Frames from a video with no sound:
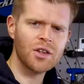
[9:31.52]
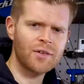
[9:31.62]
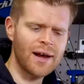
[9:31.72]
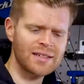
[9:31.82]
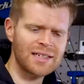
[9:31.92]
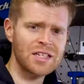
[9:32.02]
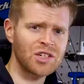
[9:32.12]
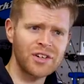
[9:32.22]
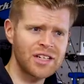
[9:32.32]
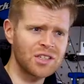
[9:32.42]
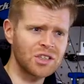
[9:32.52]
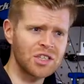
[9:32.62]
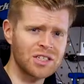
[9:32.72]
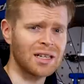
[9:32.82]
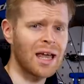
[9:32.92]
other accessories such
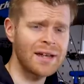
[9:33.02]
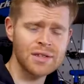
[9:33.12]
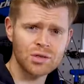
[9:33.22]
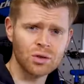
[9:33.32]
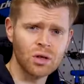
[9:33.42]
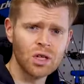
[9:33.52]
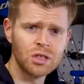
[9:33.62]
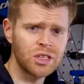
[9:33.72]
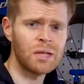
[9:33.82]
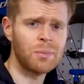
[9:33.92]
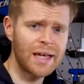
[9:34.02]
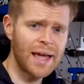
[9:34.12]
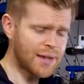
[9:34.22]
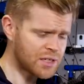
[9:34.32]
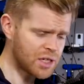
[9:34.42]
as lights or
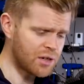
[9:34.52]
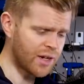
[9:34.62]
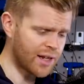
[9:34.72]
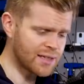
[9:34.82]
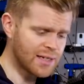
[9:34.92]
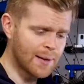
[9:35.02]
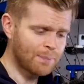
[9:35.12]
GPS units,